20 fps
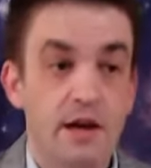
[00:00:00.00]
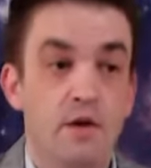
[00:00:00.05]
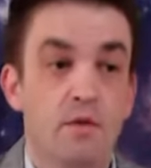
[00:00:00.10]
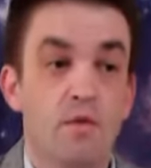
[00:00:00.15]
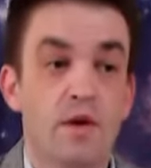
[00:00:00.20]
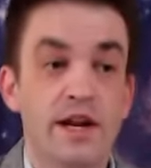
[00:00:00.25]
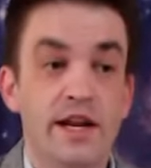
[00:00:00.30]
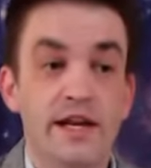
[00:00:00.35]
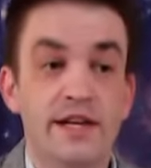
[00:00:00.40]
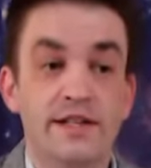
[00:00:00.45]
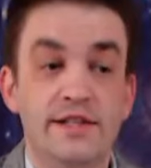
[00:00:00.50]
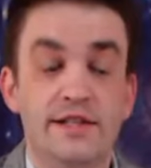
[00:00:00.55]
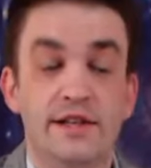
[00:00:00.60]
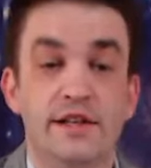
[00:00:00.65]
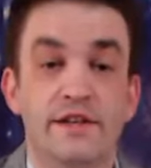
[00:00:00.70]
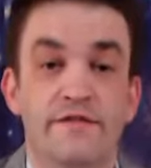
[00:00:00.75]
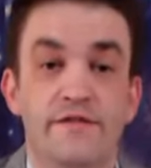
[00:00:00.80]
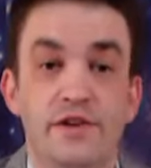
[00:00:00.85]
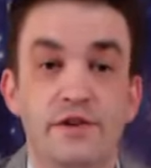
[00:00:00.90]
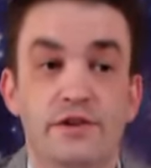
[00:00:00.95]
What is
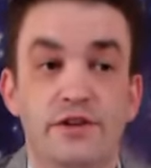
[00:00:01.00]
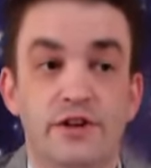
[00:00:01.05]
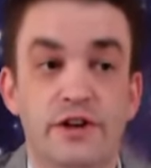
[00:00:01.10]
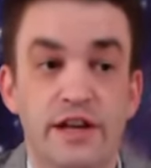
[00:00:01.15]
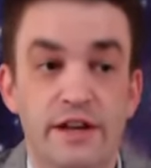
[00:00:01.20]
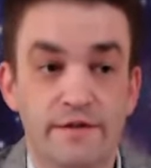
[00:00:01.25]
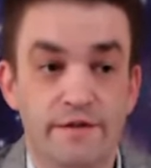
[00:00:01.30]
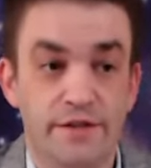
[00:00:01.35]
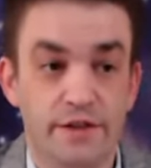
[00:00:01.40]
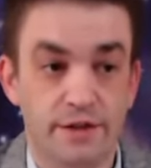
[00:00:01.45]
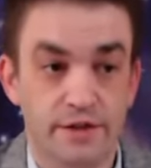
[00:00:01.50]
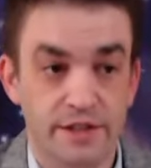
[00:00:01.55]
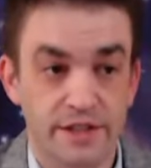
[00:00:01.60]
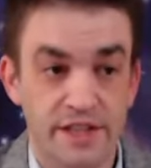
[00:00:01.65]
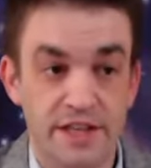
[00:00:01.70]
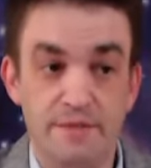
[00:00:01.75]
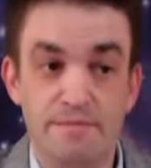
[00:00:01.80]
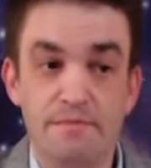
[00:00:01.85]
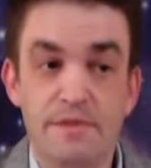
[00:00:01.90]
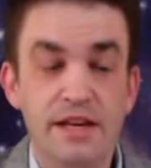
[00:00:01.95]
the future influence,
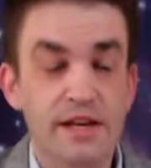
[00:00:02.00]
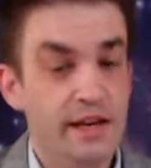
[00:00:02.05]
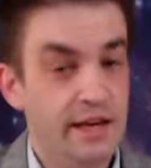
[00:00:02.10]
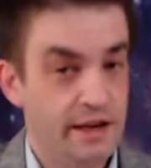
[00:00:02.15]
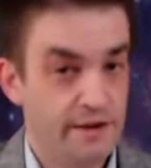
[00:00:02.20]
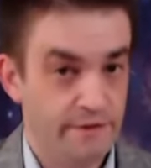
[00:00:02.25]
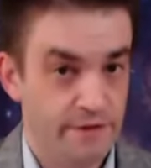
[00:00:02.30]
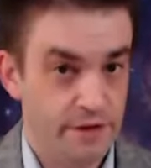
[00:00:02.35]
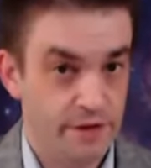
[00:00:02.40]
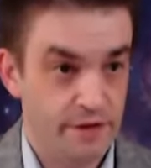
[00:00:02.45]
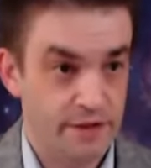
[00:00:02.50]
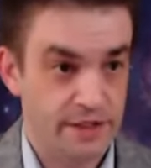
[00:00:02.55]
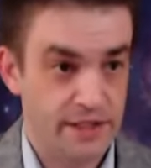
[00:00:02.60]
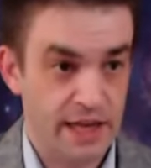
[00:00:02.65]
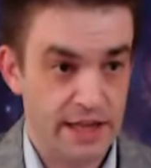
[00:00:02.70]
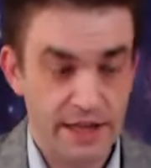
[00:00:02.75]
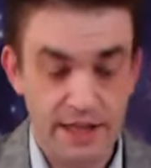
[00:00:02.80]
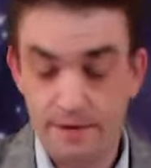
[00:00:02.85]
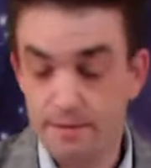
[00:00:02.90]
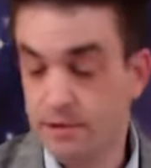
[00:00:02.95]
the immediate influence
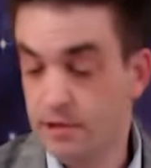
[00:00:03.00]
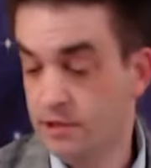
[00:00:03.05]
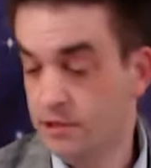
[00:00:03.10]
on them?